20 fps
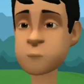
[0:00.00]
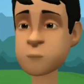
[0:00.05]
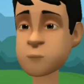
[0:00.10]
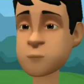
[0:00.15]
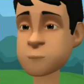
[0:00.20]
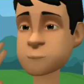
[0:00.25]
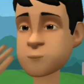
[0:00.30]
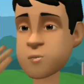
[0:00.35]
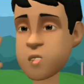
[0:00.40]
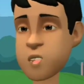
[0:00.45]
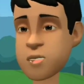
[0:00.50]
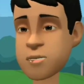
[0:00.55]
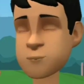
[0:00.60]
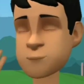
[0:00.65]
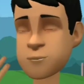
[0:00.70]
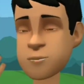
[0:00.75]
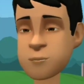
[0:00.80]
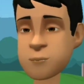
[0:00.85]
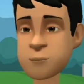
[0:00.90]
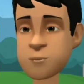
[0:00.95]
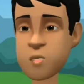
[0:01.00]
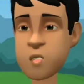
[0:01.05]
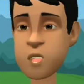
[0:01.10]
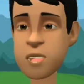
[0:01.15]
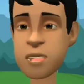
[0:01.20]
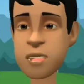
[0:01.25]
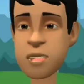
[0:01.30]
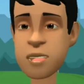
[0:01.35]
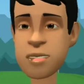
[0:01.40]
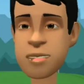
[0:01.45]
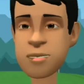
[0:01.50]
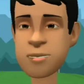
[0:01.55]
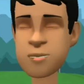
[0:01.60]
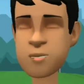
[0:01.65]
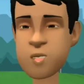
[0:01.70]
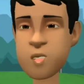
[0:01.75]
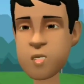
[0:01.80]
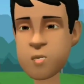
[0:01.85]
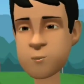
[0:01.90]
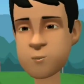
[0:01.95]
Hi everyone, who wants to
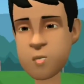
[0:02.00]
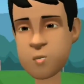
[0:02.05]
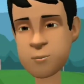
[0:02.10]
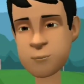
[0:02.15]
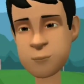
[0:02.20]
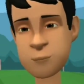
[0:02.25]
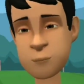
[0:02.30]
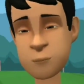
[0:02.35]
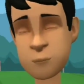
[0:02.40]
play Bulldog?